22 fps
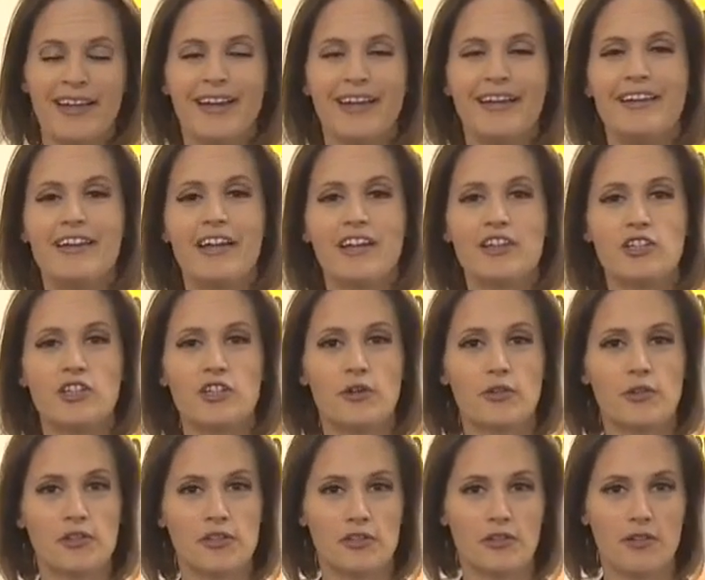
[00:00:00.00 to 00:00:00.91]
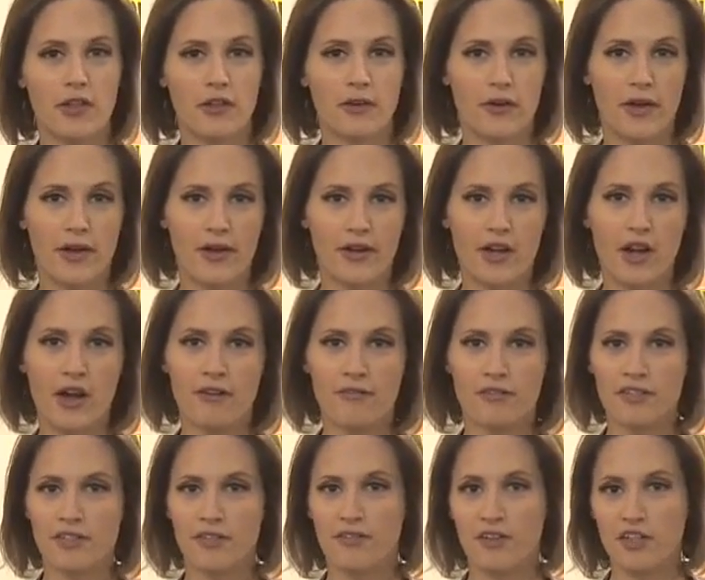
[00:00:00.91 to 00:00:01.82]
and next year the Solano County
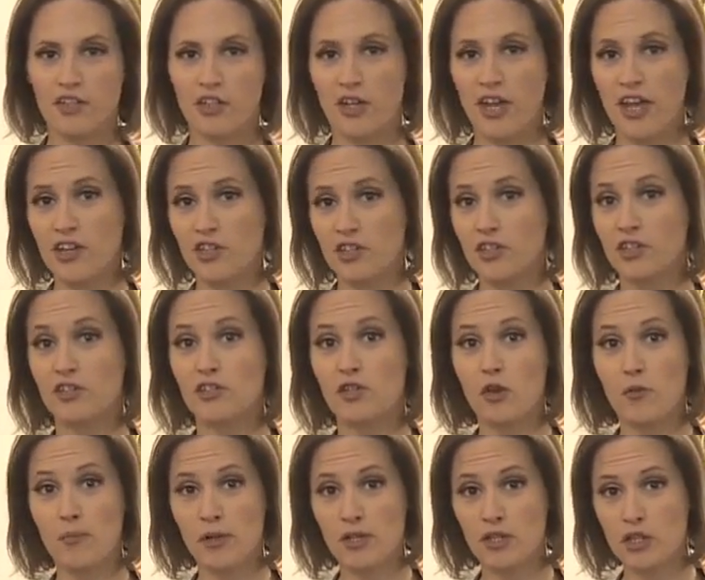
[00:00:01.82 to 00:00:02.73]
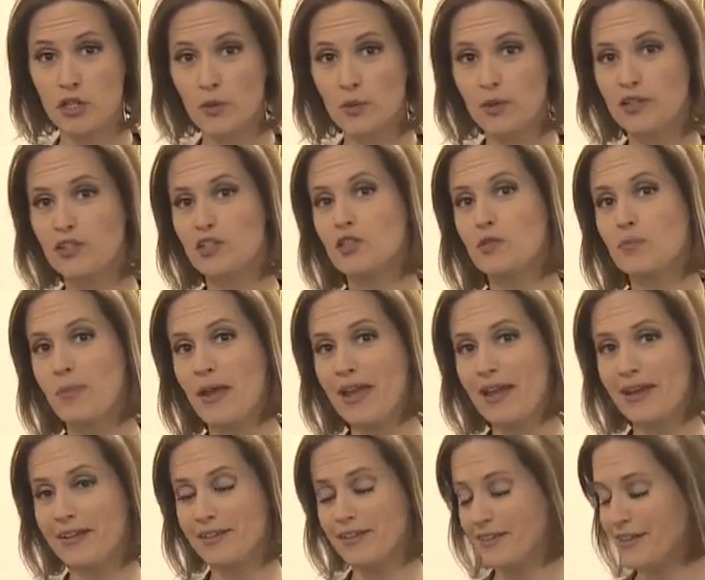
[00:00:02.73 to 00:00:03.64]
Office of Education is hoping to
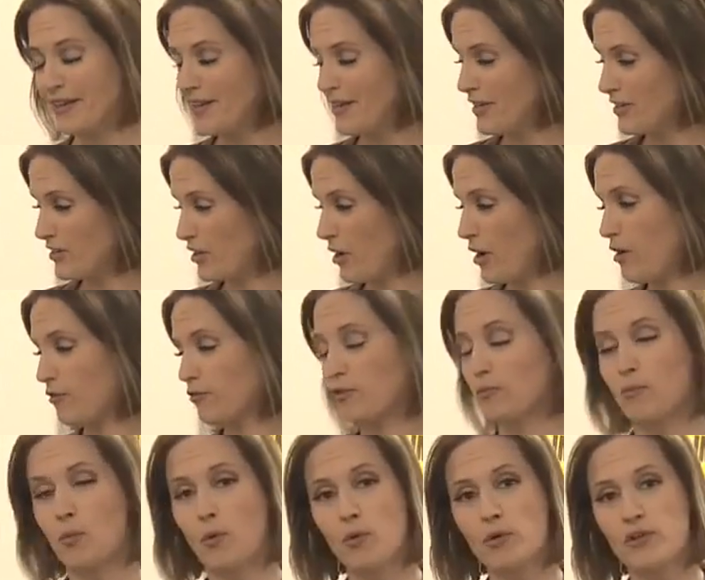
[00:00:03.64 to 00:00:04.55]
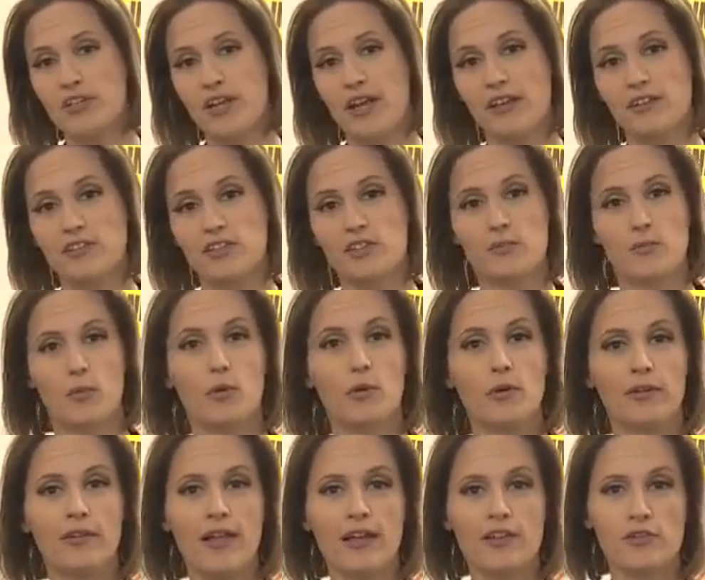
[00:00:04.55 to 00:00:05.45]
expand to offer more tanks to more
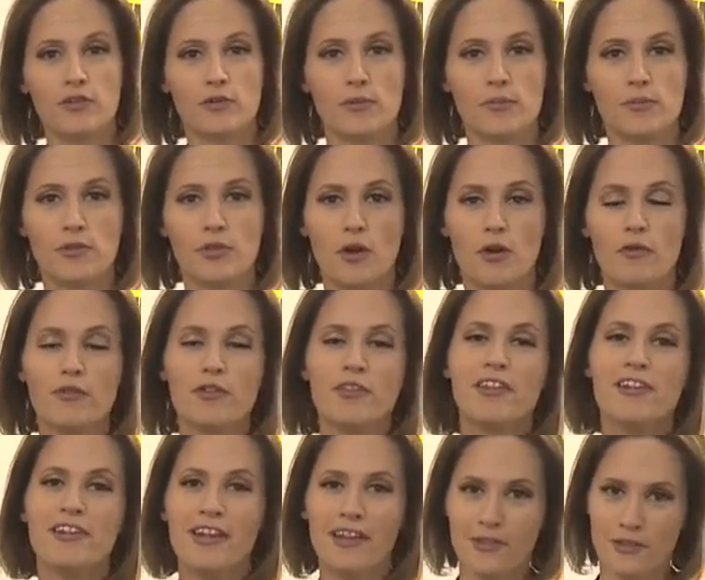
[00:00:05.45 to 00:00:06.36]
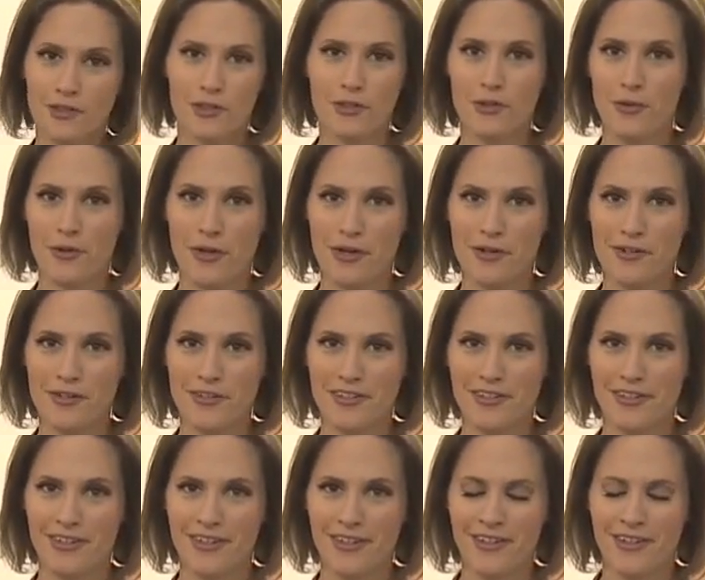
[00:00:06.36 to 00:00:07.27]
classrooms over the next two
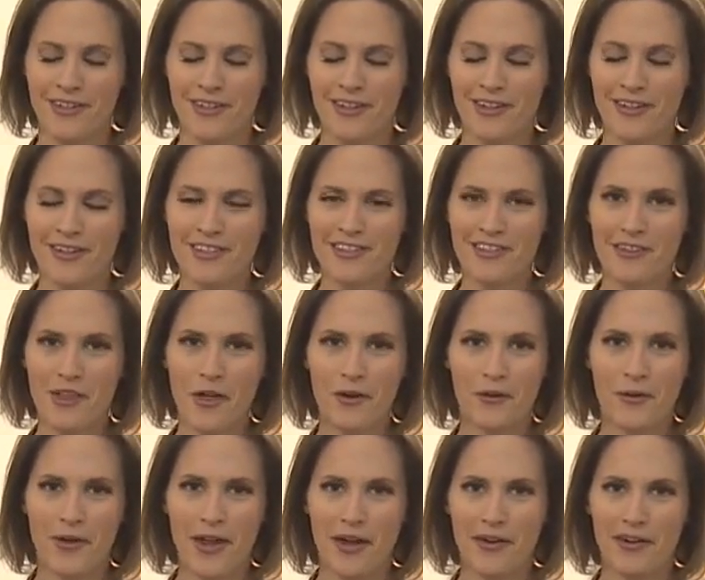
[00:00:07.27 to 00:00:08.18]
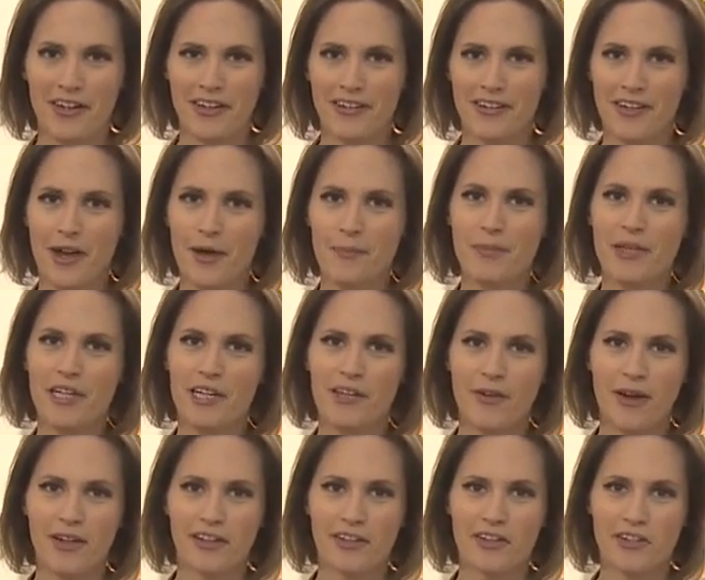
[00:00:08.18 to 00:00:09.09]
years. In Solano County, I'm
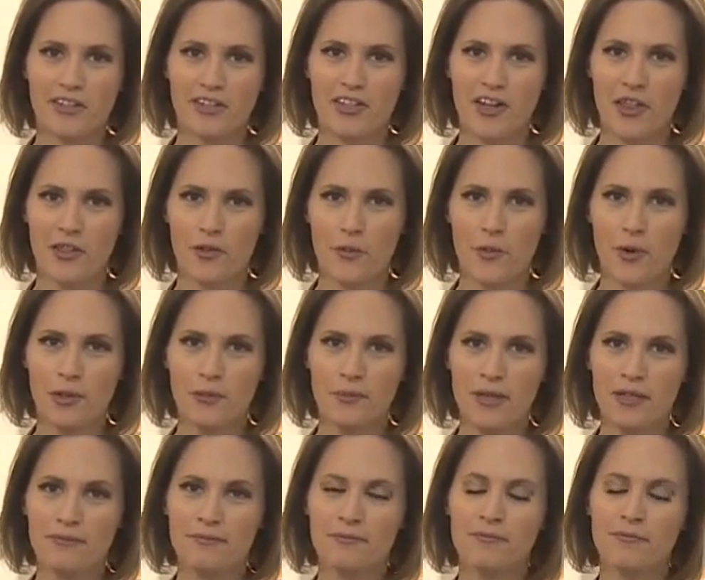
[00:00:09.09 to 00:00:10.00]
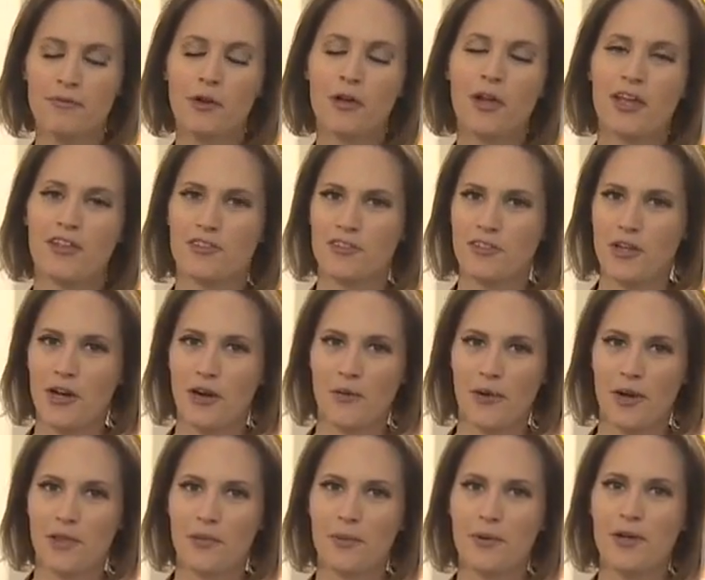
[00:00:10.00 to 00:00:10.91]
meteorologist Heather Waldman for
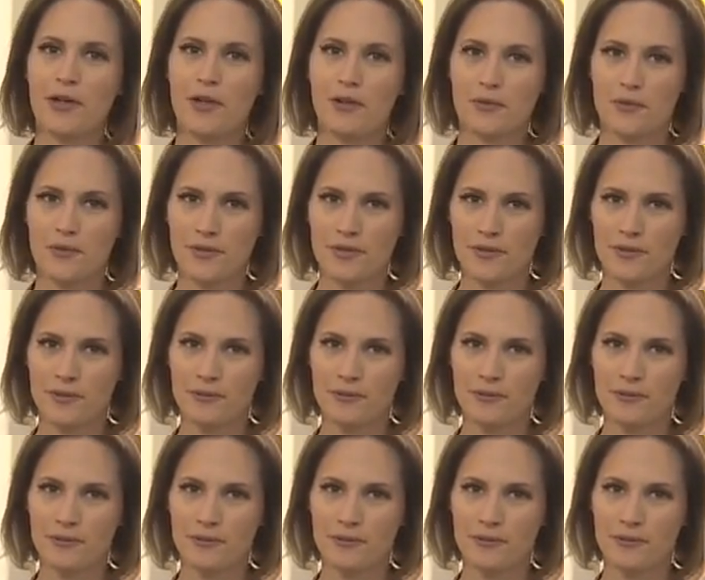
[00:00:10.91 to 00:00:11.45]
KCRA 3 News.